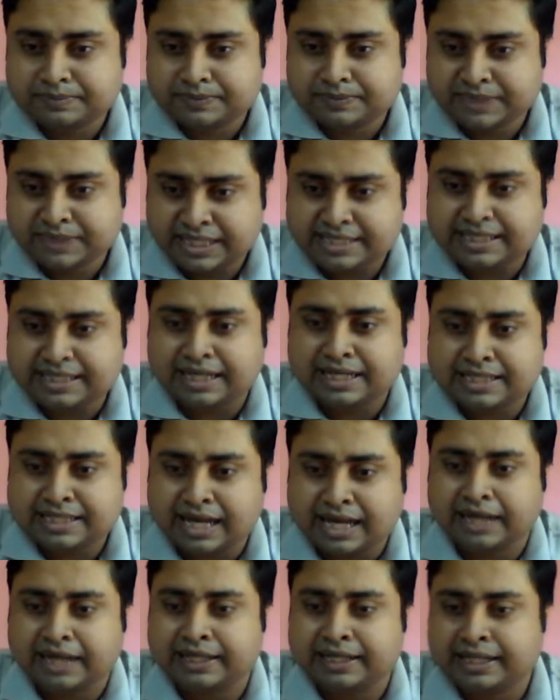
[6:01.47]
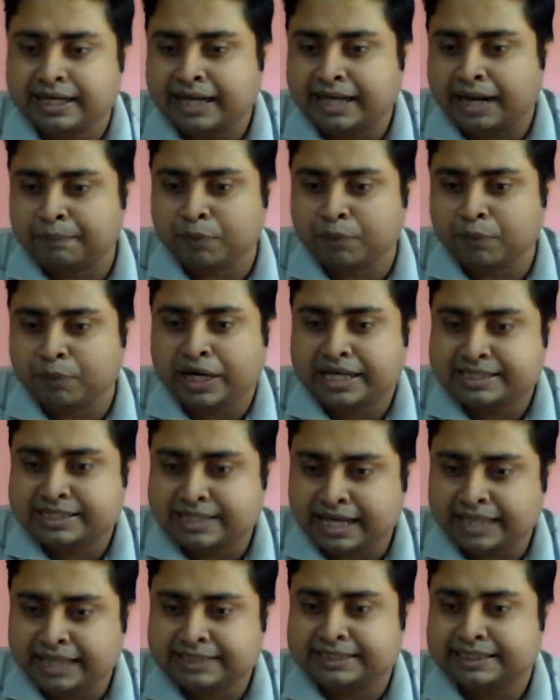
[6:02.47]
Yes, there is 100 unpolarized
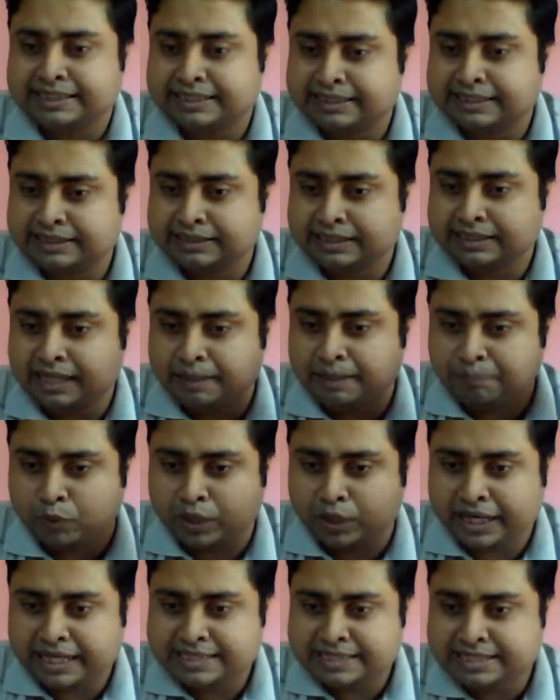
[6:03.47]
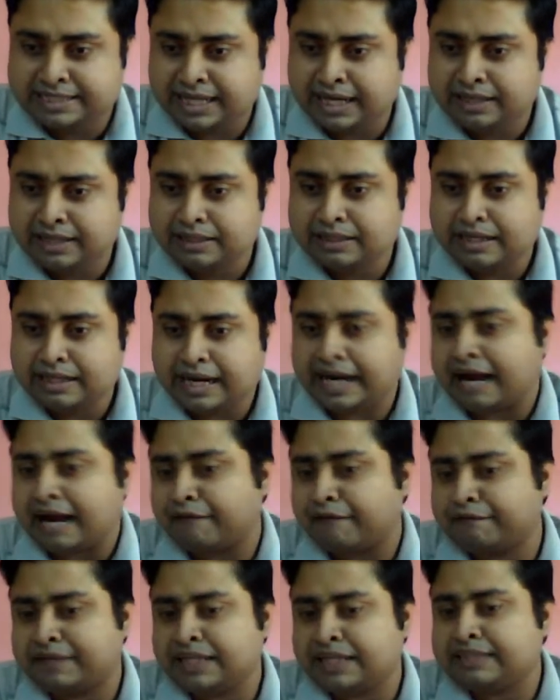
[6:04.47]
light hitting the polarizer, and
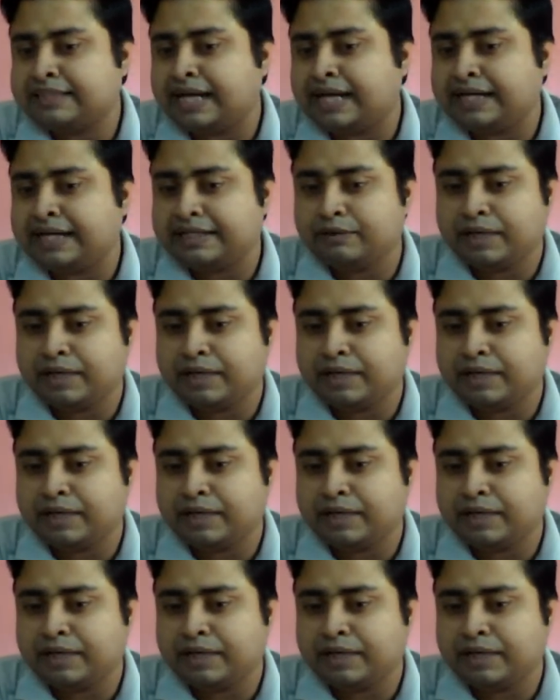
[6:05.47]
after that